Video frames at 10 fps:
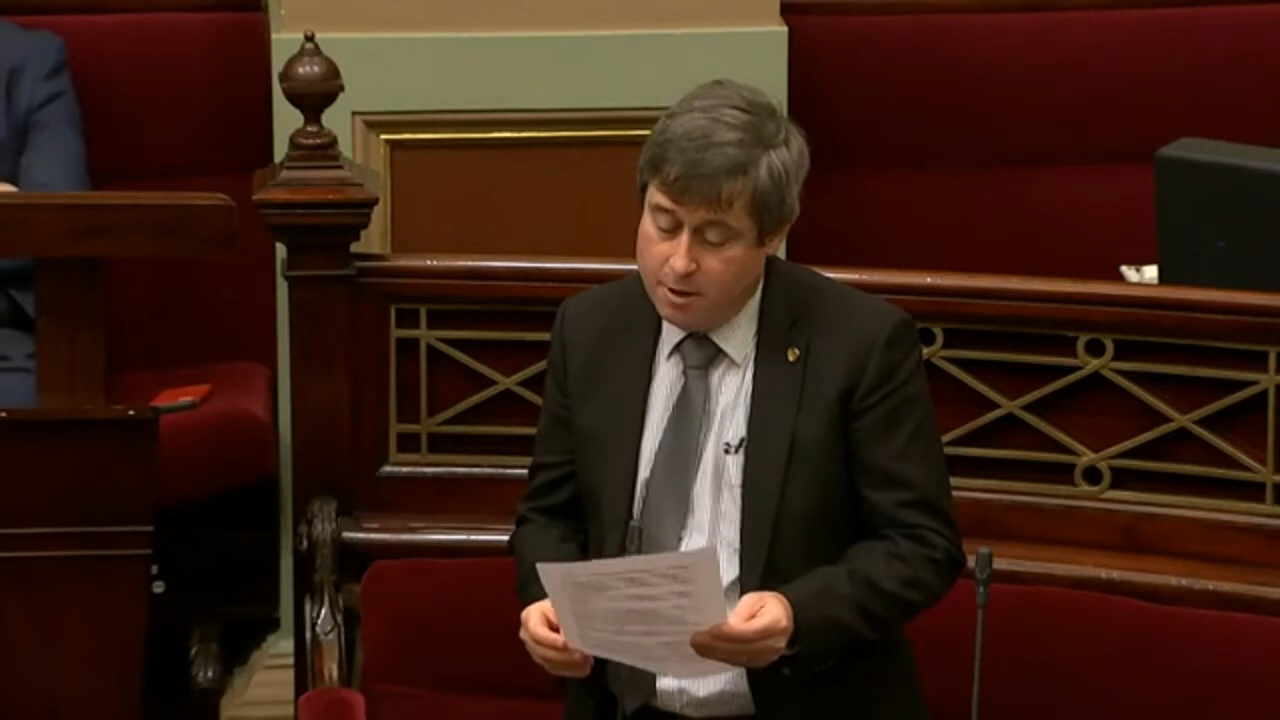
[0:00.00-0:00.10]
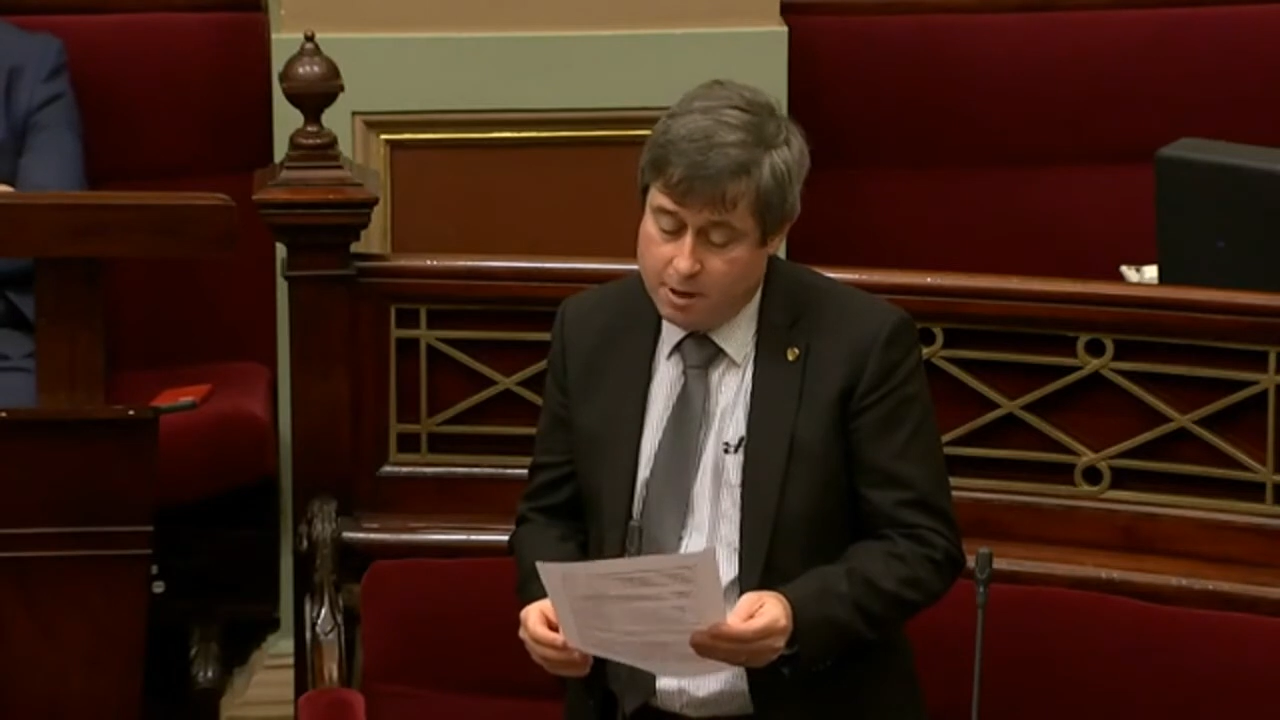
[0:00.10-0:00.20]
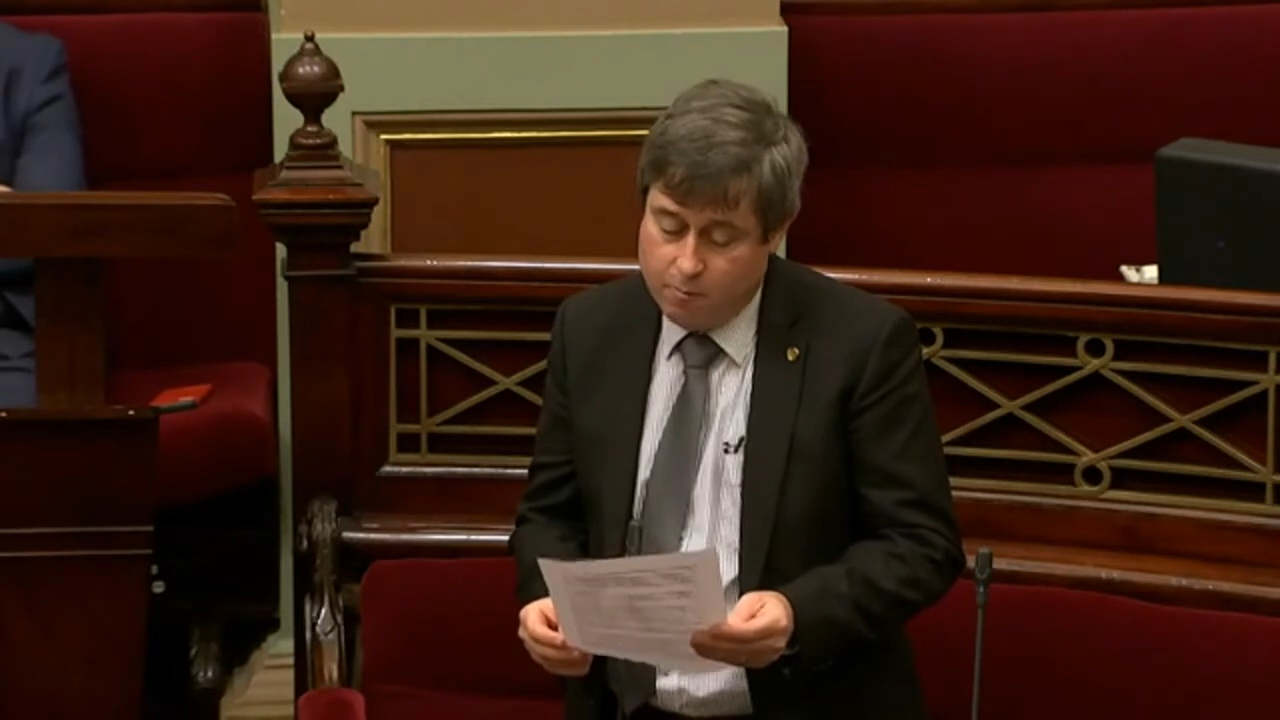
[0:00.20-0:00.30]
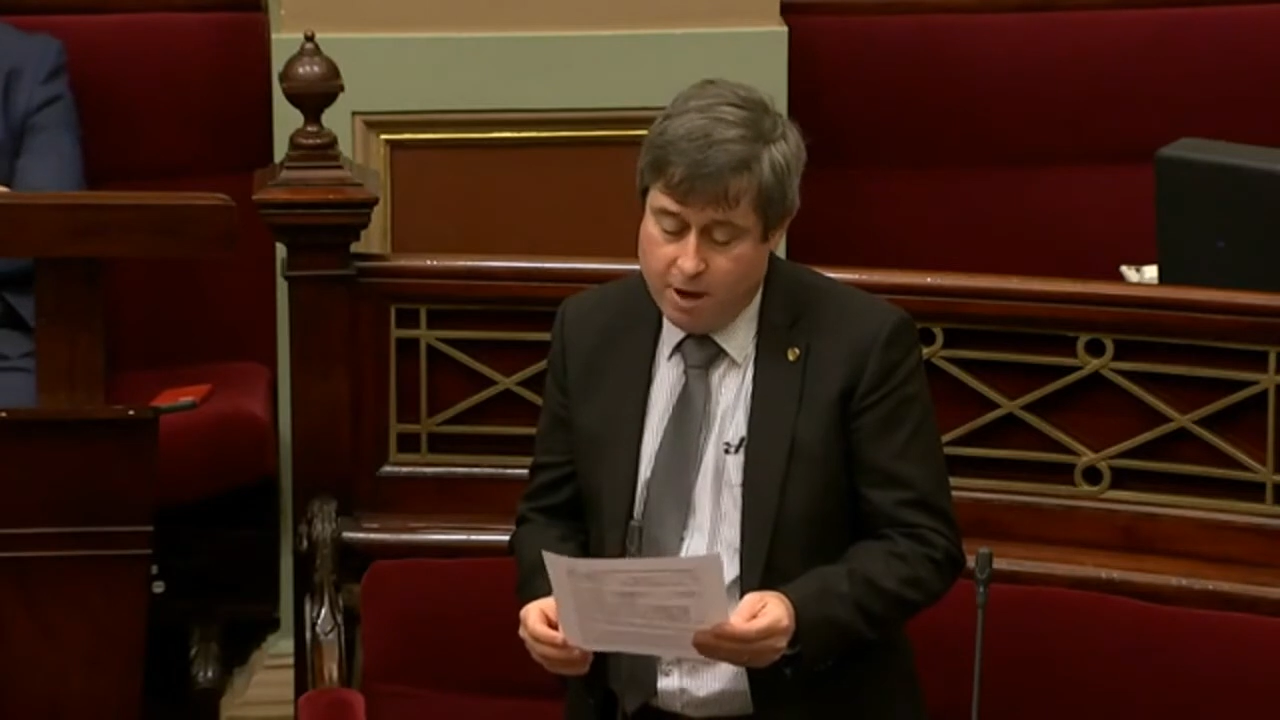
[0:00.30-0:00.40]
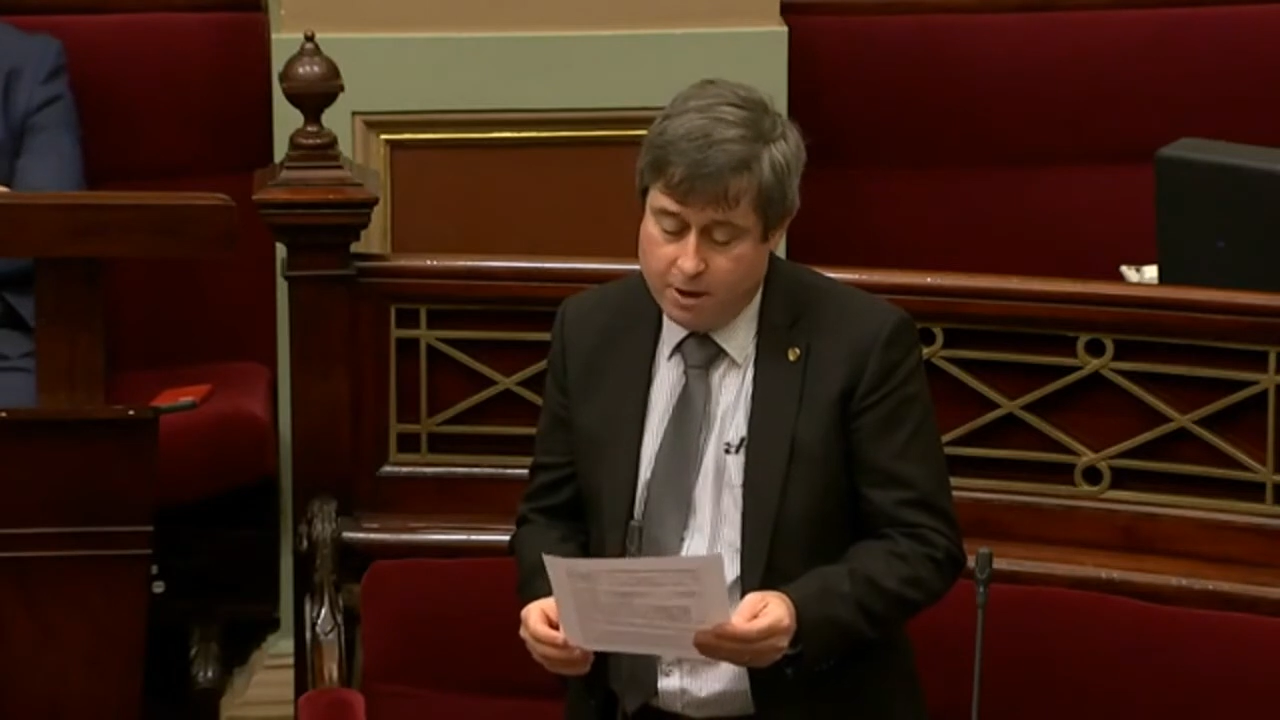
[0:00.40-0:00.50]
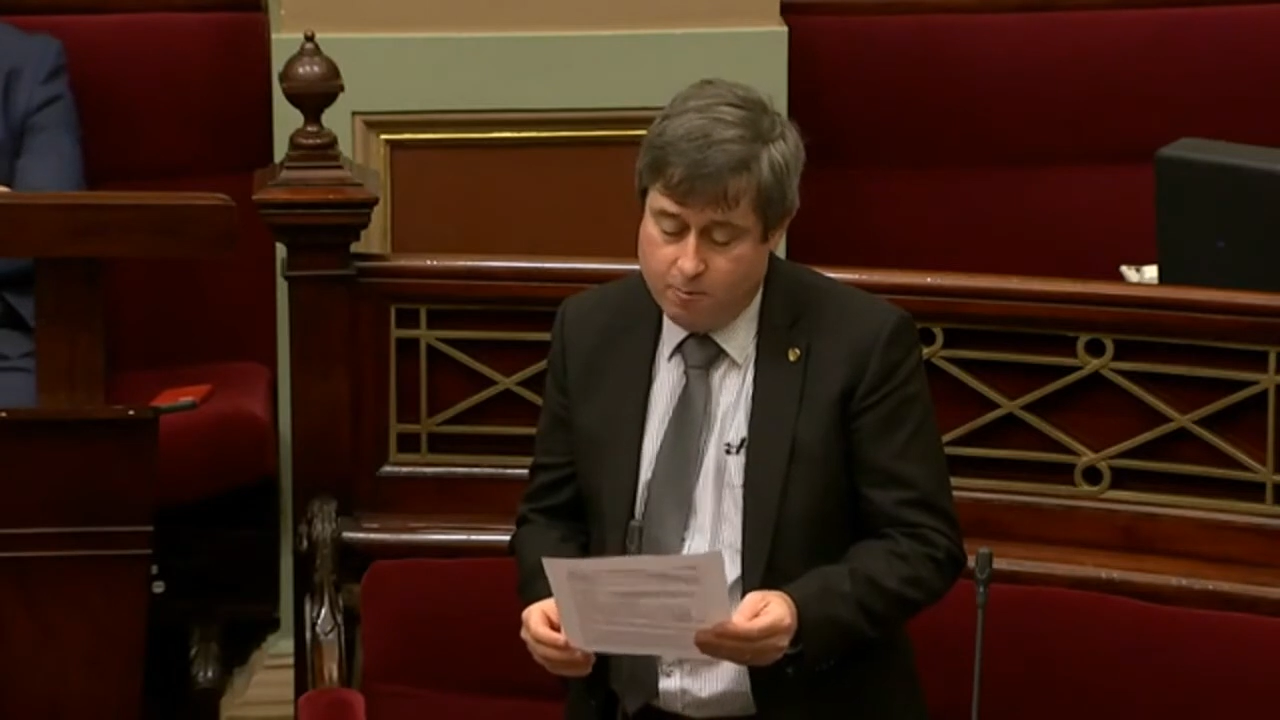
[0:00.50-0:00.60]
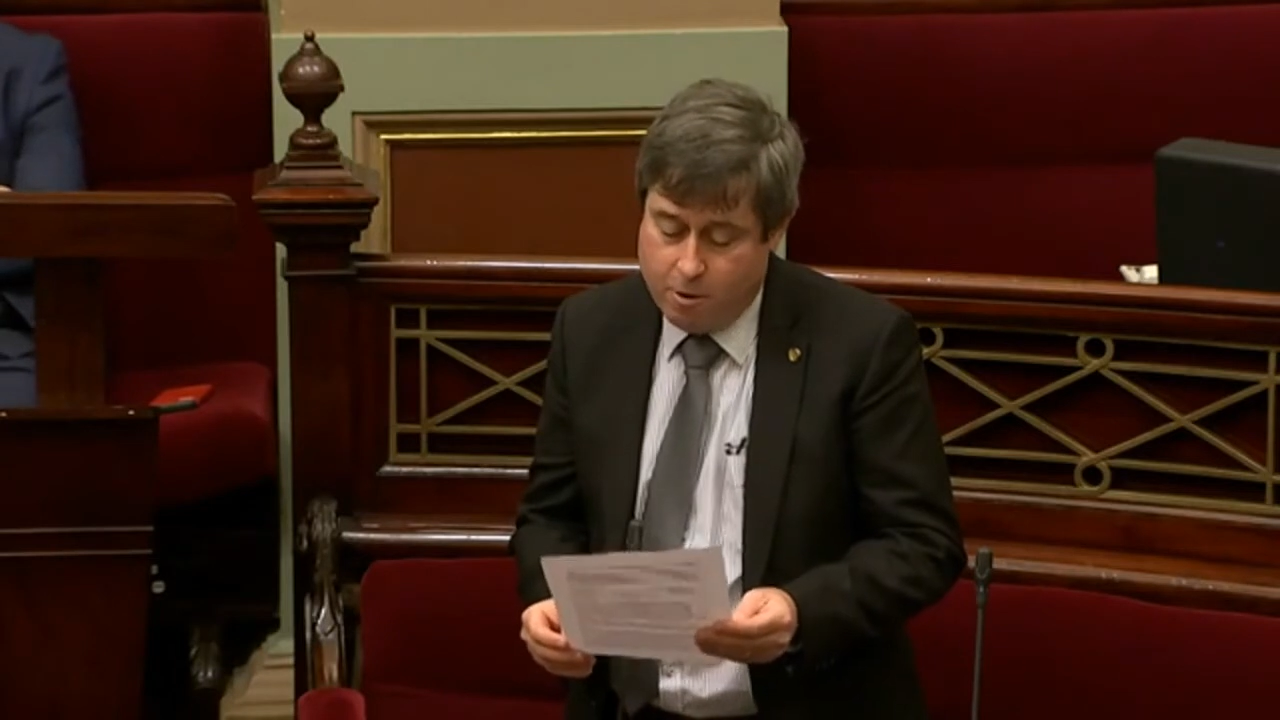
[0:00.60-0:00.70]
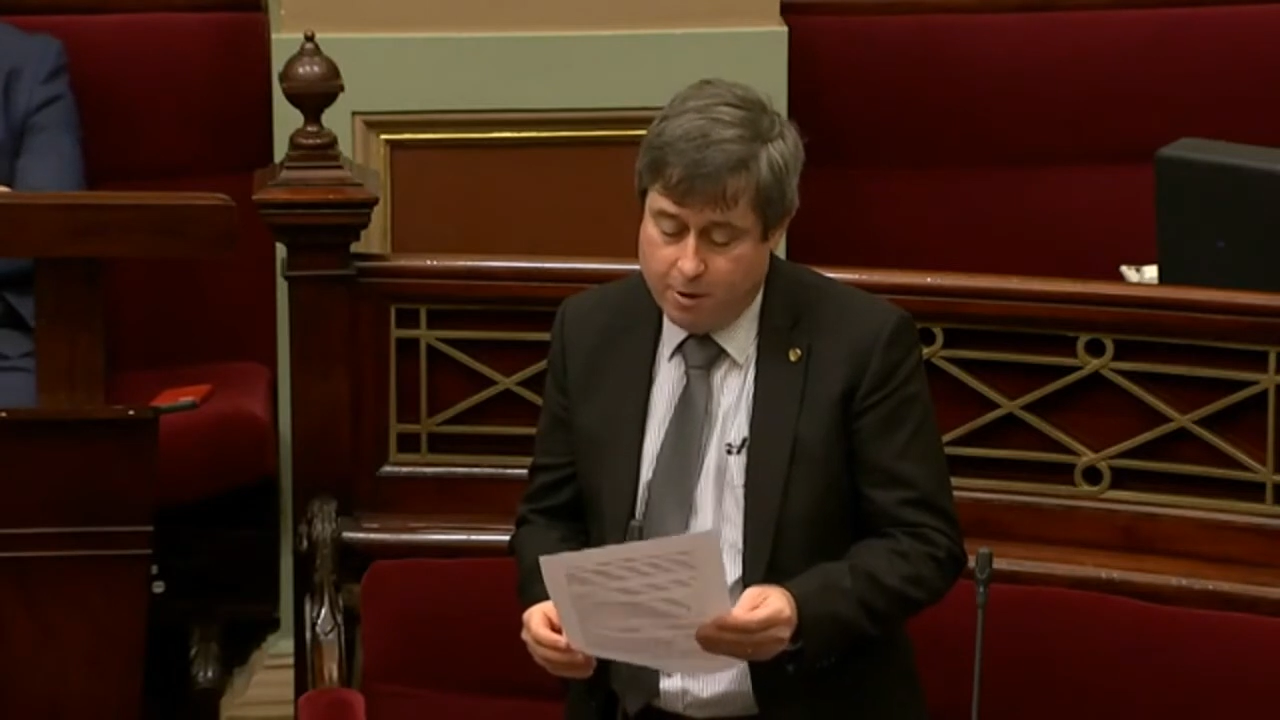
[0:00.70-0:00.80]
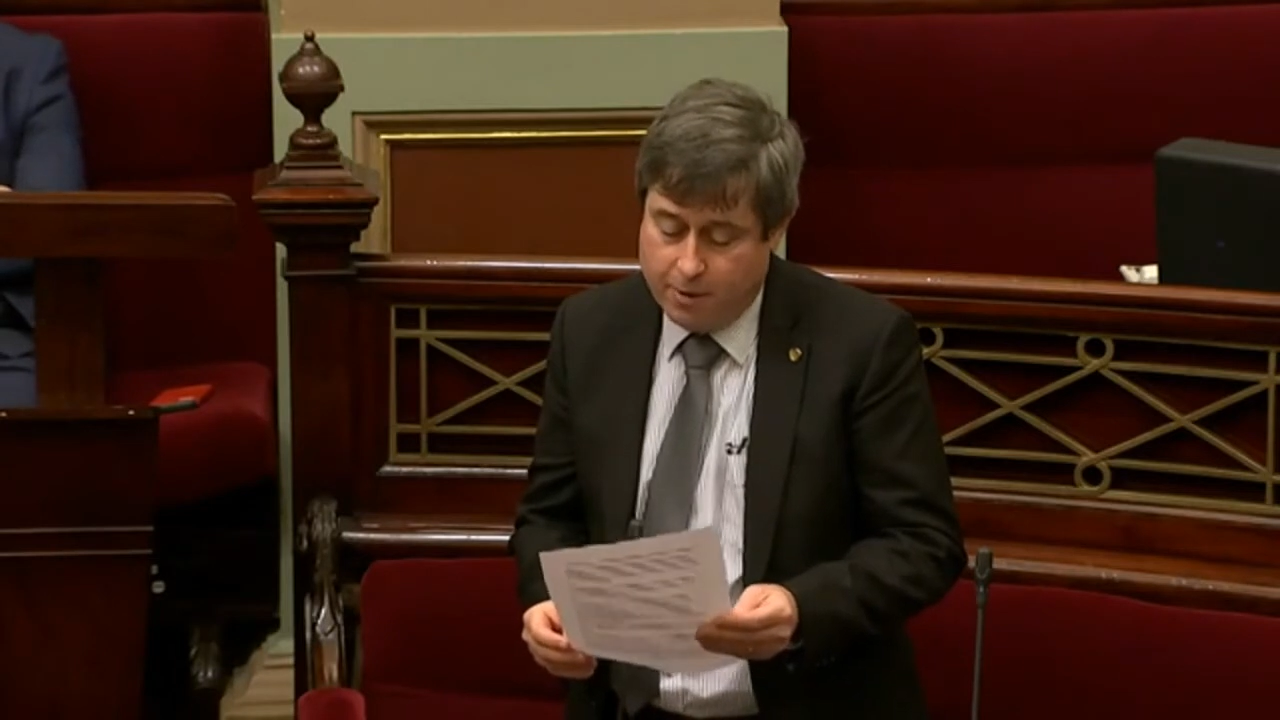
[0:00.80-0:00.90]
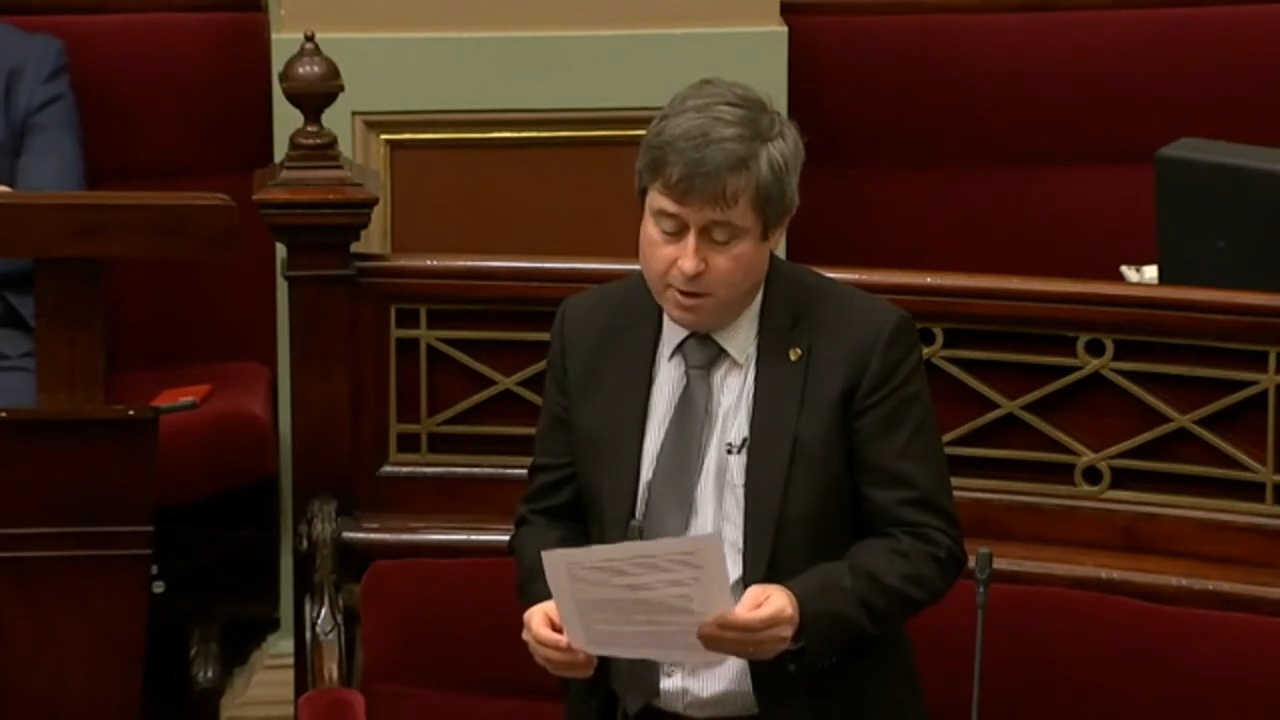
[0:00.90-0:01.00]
They're right to worry.